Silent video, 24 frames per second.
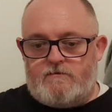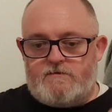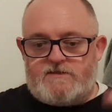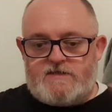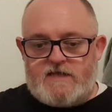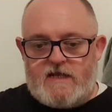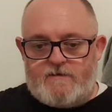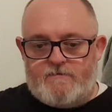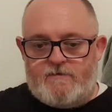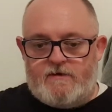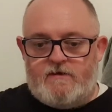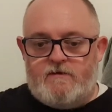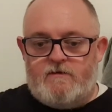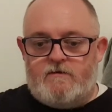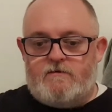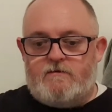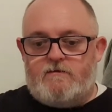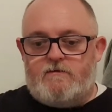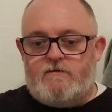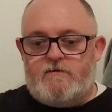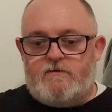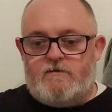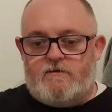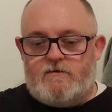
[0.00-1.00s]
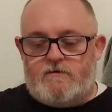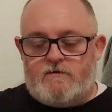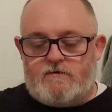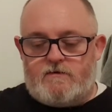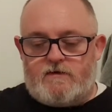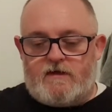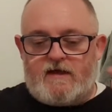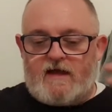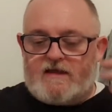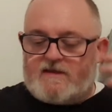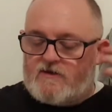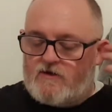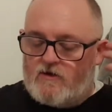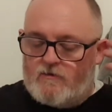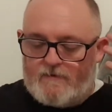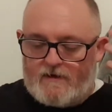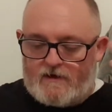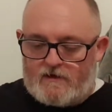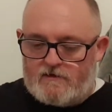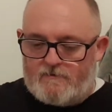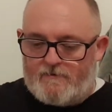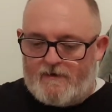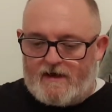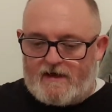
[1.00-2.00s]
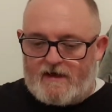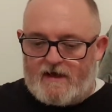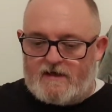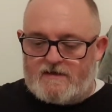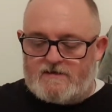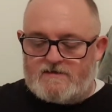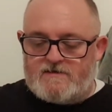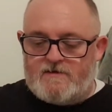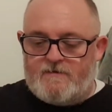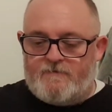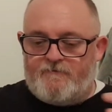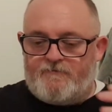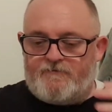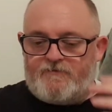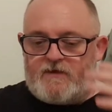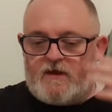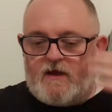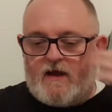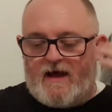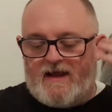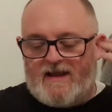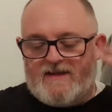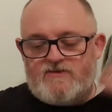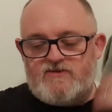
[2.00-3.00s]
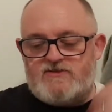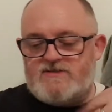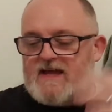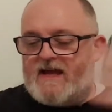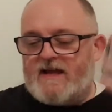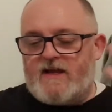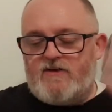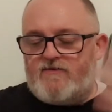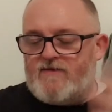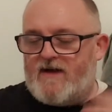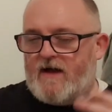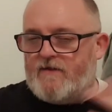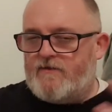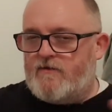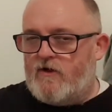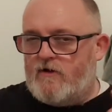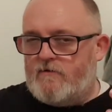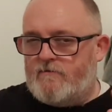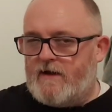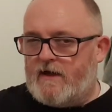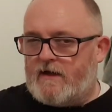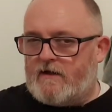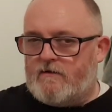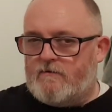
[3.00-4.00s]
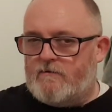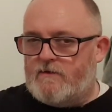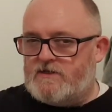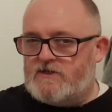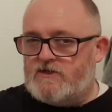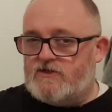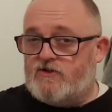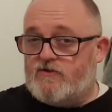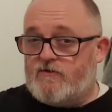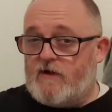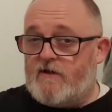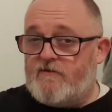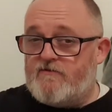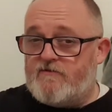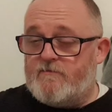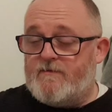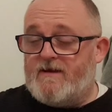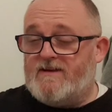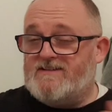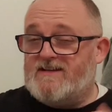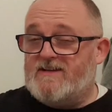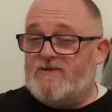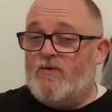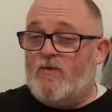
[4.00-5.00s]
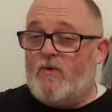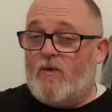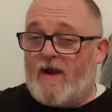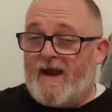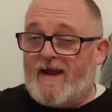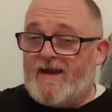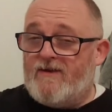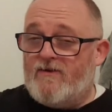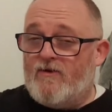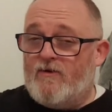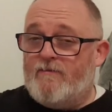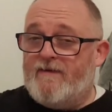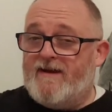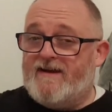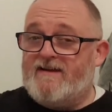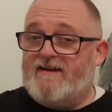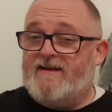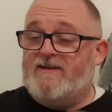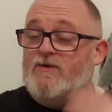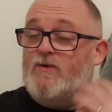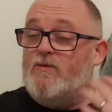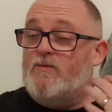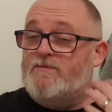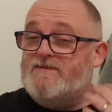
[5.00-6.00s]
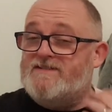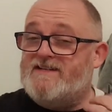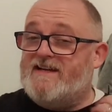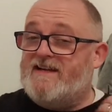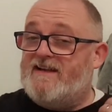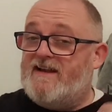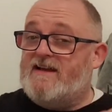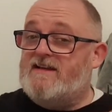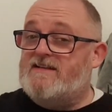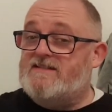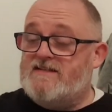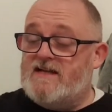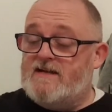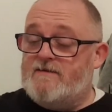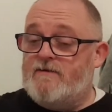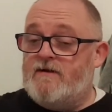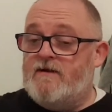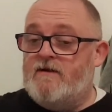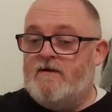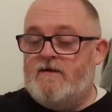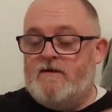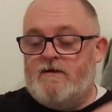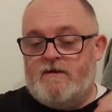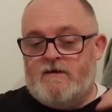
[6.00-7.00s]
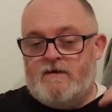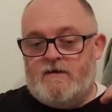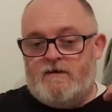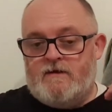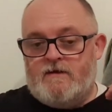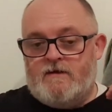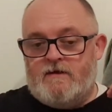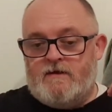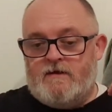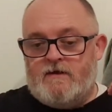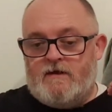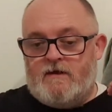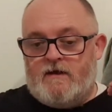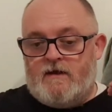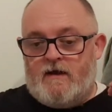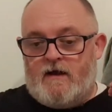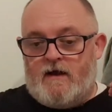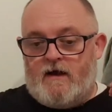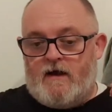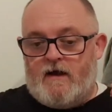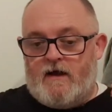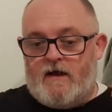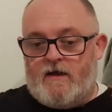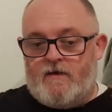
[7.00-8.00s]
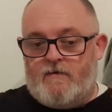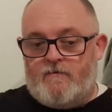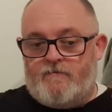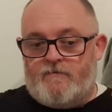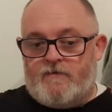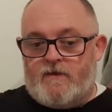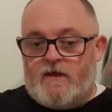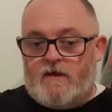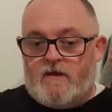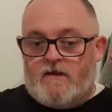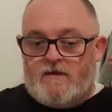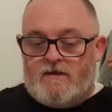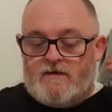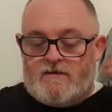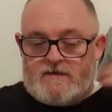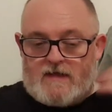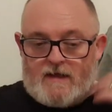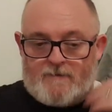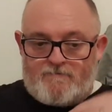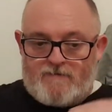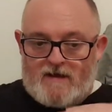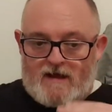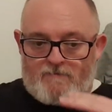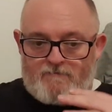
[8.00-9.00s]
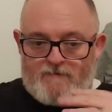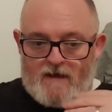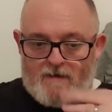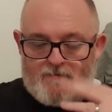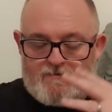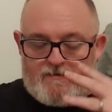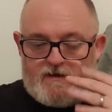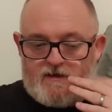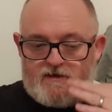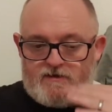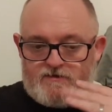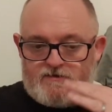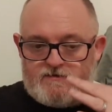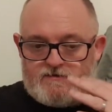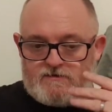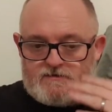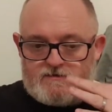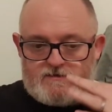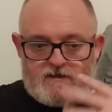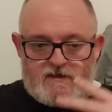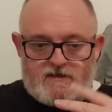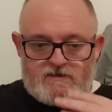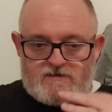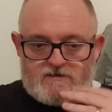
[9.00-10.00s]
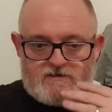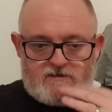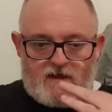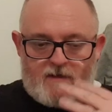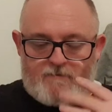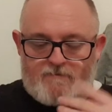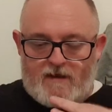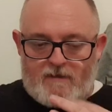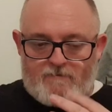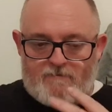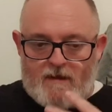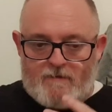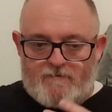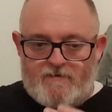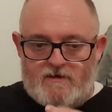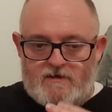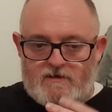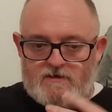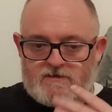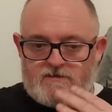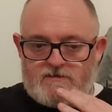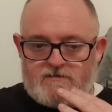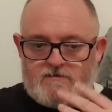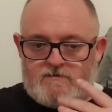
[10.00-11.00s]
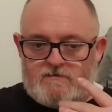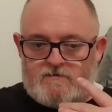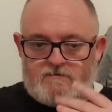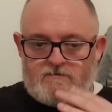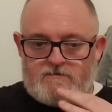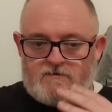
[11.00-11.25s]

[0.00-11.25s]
Cinnamon, you get the nutmeg on the back end. And it doesn't hang around the nutmeg, which is great for me because I don't like nutmeg. I don't particularly like cinnamon. I um, that black peppery, that black pepperiness,